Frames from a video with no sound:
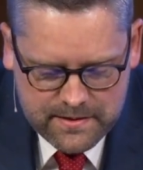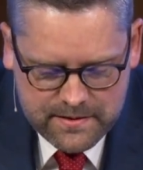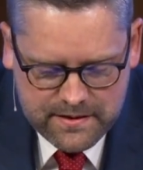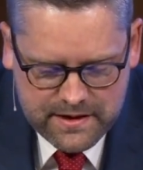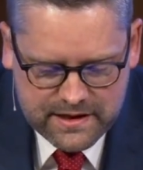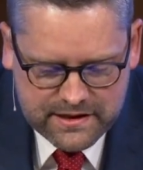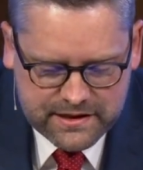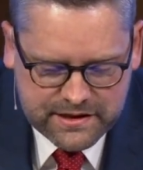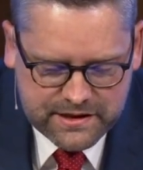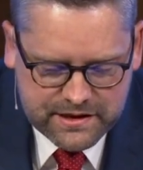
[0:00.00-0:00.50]

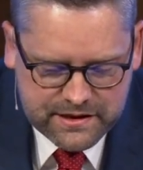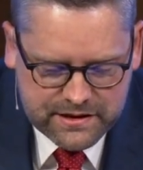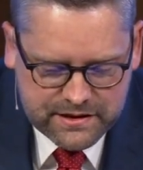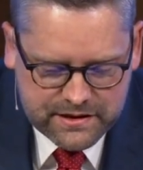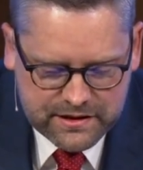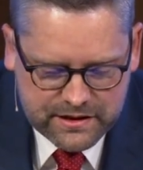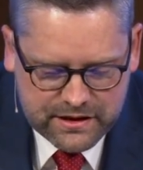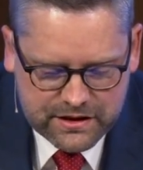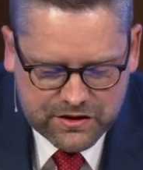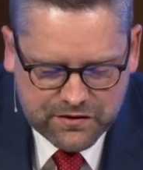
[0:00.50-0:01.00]

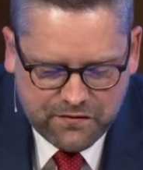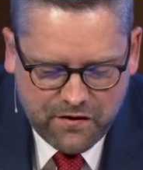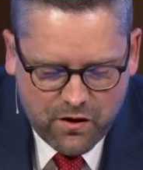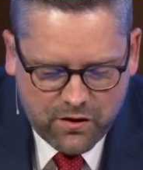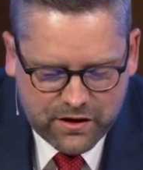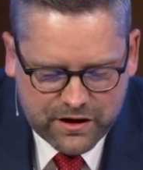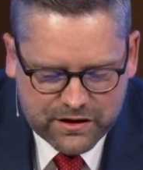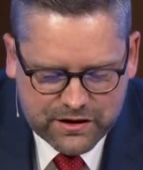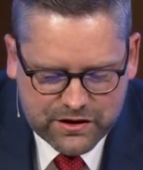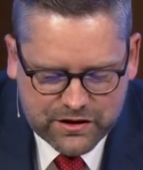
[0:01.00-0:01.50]
This is
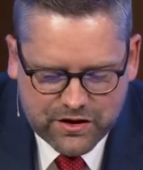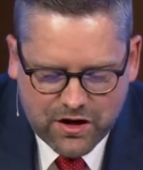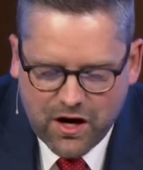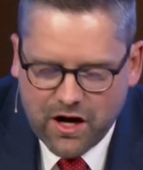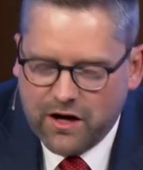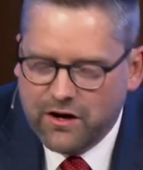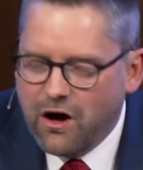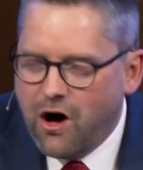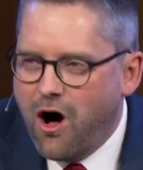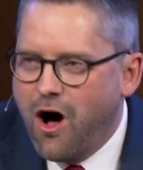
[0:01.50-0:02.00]
focused
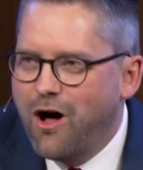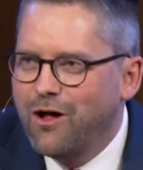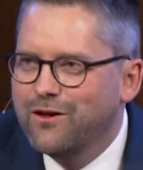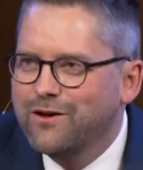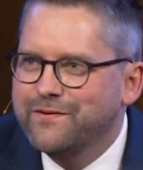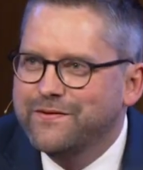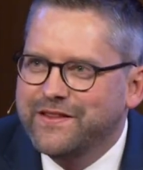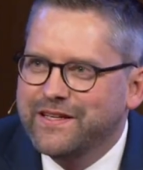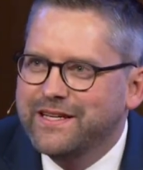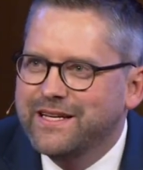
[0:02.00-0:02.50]
on all
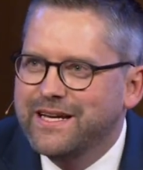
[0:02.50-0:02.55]
of the